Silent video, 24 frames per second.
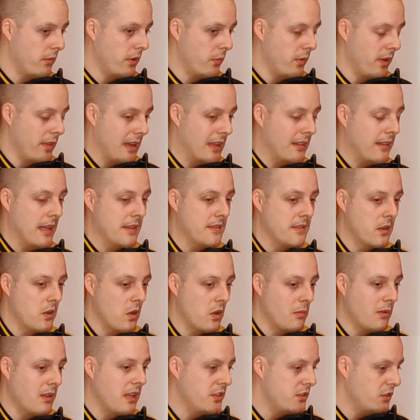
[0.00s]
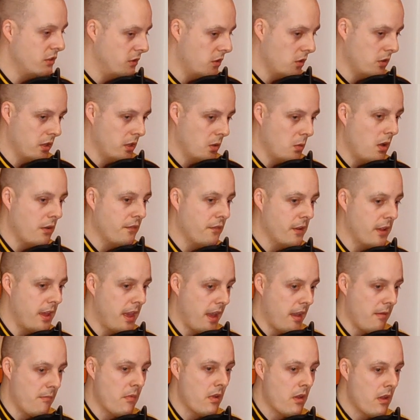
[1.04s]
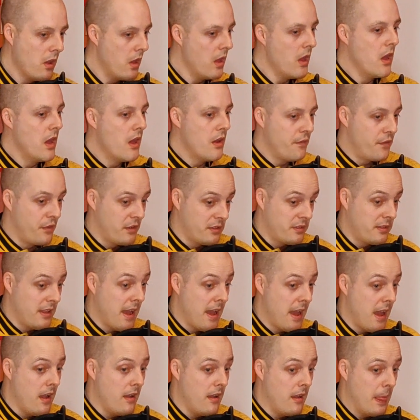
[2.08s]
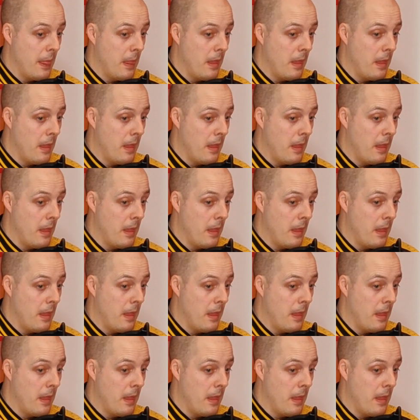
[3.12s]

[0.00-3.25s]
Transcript: with Atletico, but let's just look at the Watford game for a start.